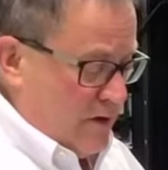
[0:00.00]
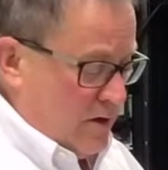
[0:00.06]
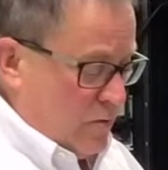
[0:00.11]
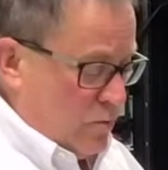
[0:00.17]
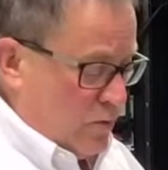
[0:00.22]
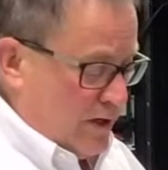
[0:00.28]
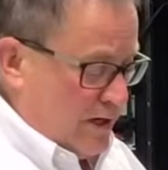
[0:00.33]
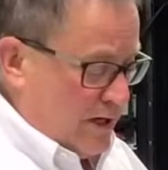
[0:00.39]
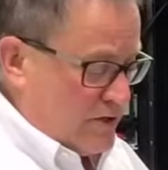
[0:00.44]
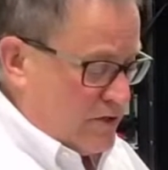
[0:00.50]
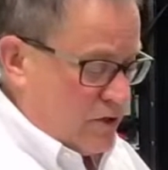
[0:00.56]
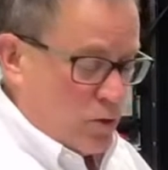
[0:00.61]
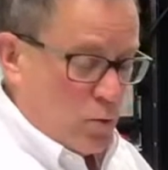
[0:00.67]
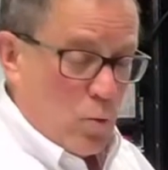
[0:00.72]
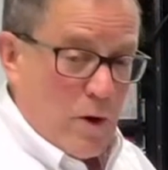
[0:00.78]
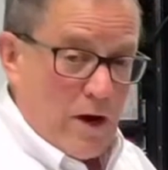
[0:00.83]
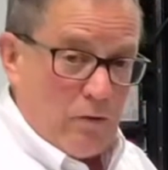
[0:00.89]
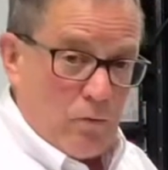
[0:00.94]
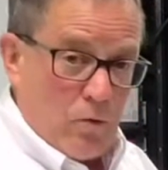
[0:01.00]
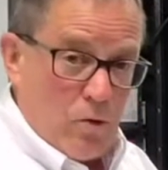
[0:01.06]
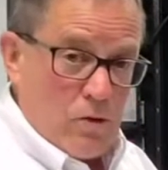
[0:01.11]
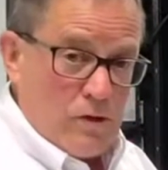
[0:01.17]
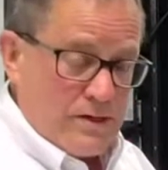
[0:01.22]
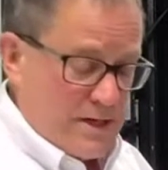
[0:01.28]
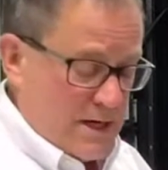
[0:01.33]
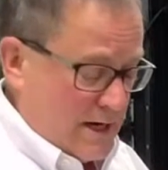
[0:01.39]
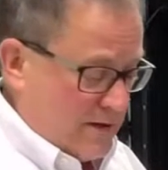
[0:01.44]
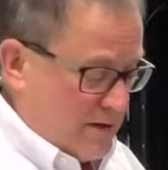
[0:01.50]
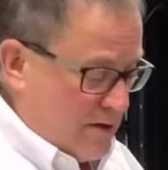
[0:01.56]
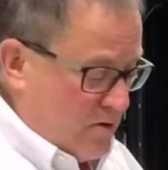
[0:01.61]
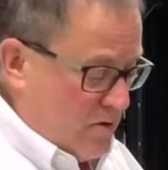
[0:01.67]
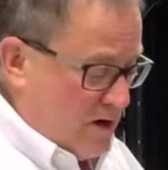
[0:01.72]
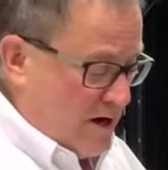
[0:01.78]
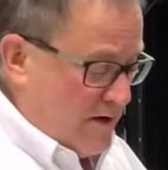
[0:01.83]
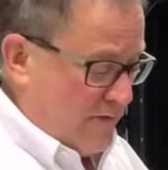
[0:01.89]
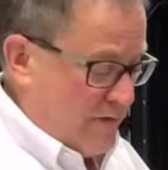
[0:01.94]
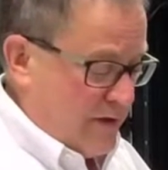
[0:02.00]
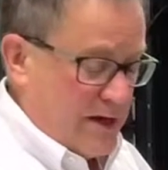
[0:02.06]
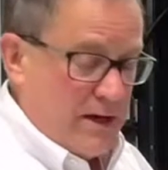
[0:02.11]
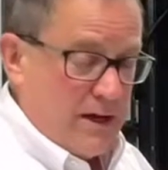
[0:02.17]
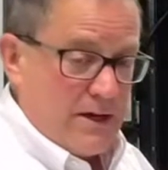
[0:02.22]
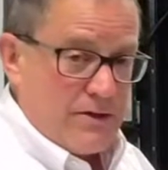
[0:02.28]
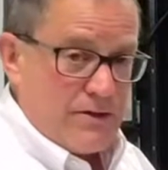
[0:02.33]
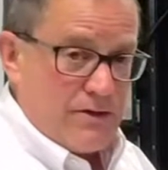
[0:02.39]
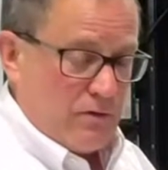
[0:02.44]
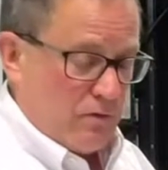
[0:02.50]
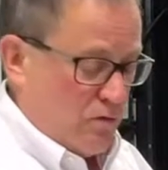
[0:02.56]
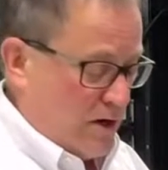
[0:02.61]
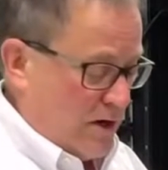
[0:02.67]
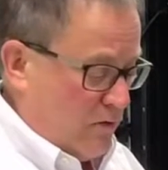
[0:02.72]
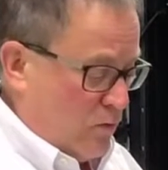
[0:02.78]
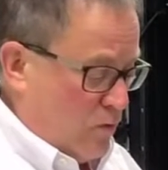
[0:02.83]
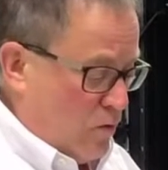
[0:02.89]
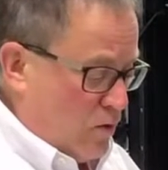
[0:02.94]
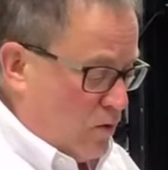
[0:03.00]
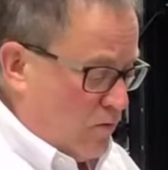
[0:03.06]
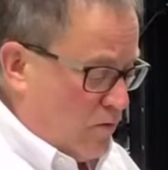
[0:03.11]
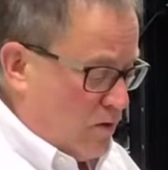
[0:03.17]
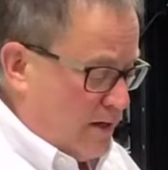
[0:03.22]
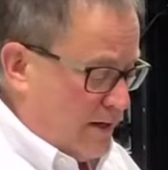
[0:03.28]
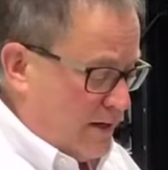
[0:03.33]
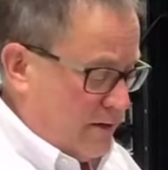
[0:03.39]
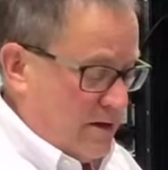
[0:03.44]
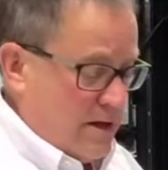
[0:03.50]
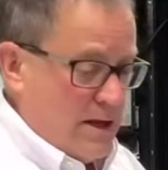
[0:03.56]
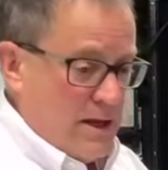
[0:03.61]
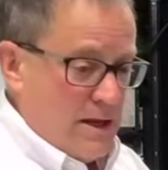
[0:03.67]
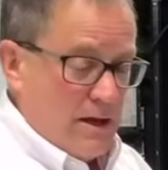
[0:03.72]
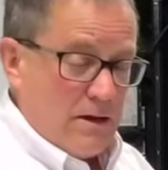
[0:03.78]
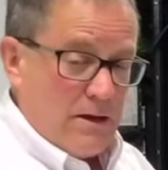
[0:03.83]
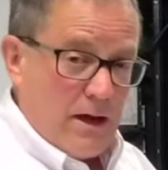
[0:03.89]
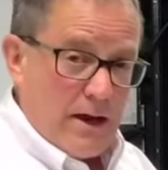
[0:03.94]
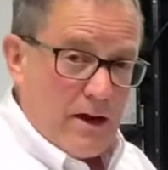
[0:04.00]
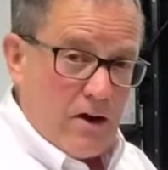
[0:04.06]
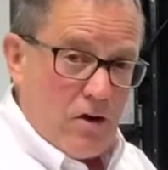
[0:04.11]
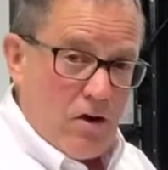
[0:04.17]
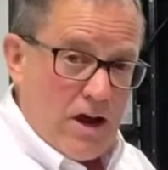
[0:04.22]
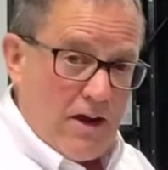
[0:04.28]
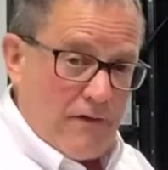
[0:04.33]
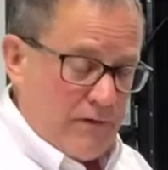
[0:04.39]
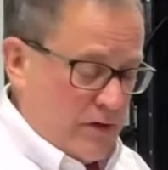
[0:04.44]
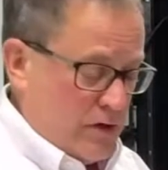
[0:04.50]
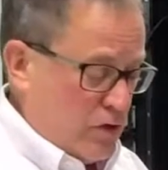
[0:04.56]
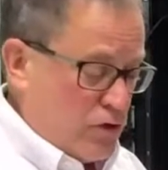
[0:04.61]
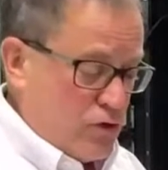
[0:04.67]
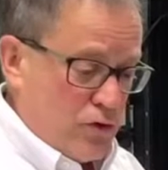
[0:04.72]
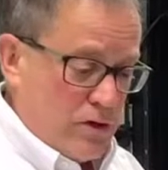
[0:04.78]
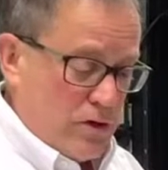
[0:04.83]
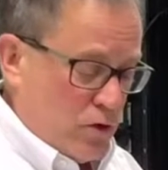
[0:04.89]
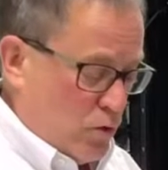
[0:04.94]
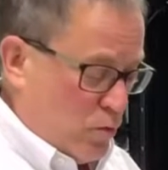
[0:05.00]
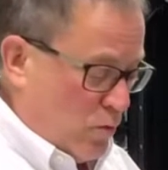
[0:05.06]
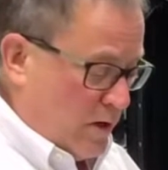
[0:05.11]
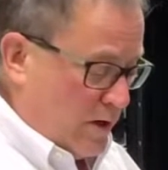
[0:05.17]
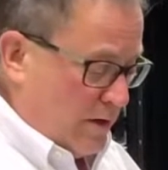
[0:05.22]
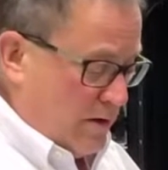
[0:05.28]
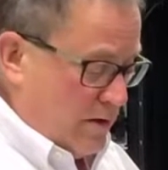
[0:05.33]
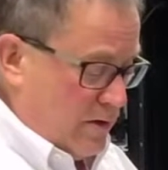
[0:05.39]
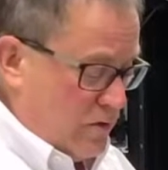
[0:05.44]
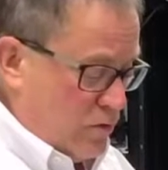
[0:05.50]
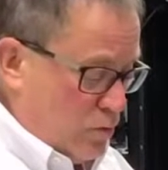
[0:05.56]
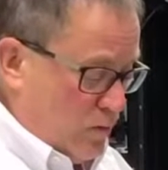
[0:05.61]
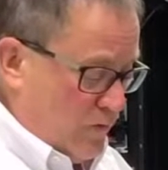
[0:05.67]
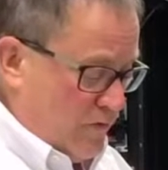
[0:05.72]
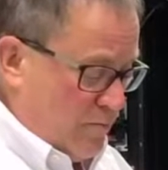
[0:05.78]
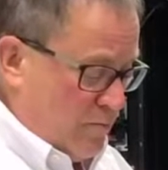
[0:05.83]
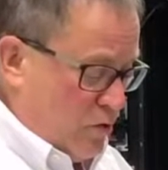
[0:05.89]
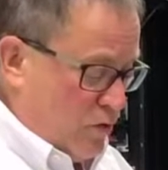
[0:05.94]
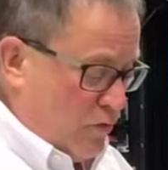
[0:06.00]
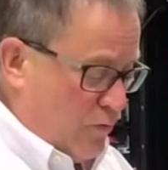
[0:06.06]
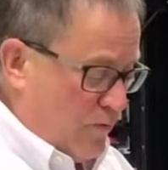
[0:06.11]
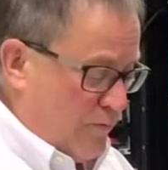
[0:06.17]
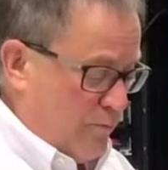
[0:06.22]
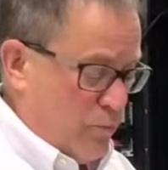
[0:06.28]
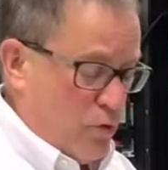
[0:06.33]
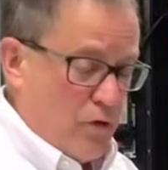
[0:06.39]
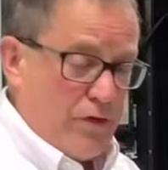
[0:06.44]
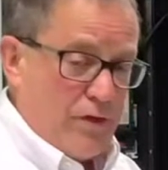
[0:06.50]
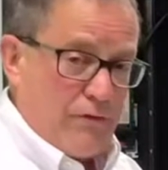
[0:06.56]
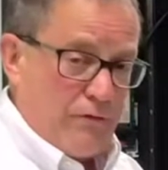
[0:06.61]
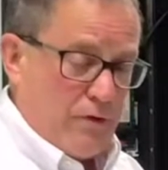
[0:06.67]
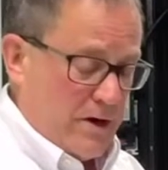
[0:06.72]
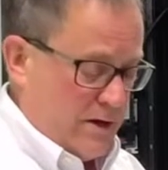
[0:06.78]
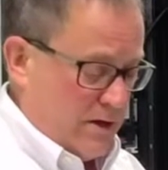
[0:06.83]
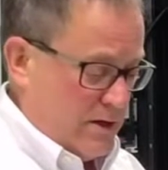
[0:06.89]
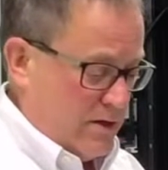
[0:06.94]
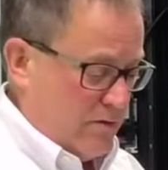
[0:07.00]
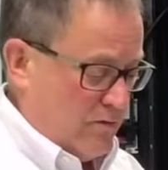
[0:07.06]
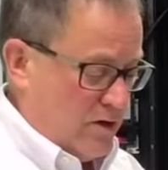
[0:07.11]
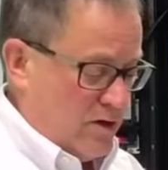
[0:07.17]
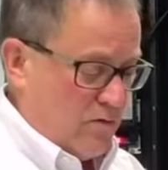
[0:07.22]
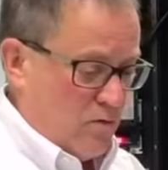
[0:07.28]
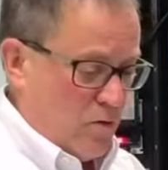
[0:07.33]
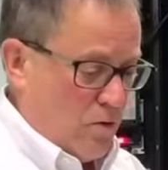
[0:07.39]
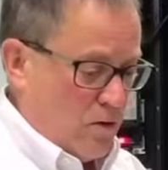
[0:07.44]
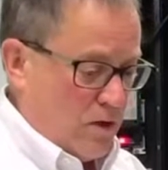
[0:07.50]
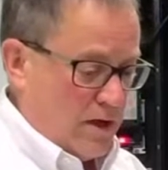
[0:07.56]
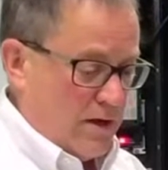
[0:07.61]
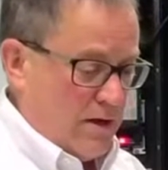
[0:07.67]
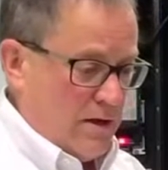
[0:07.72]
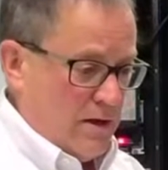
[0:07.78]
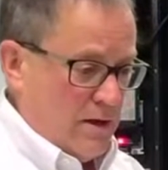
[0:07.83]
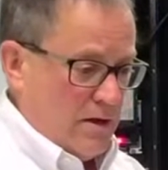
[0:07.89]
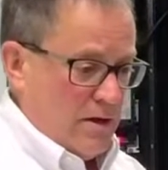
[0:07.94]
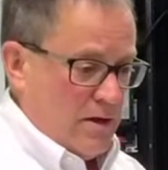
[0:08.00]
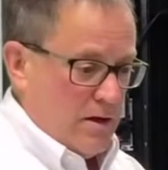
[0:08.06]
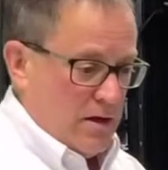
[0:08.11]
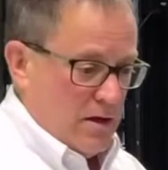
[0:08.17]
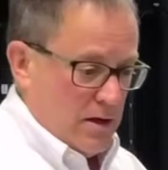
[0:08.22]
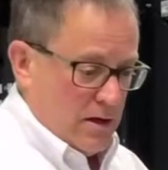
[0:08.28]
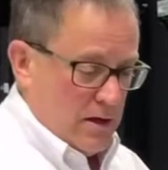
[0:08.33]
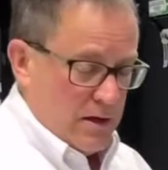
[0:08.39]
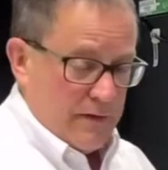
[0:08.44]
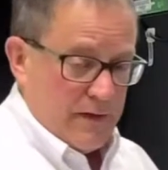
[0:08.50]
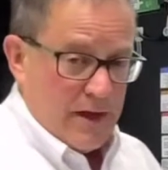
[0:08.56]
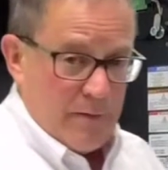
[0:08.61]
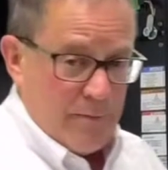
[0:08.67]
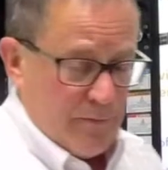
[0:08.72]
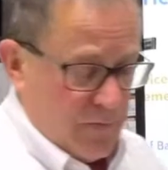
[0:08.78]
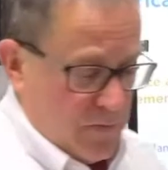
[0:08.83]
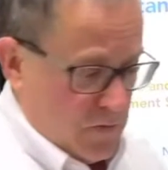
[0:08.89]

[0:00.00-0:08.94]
When you get to the white roller, take that off that has the gray roller on it, cut it off and insert a new one. Do it for both the front and the rear roller. And then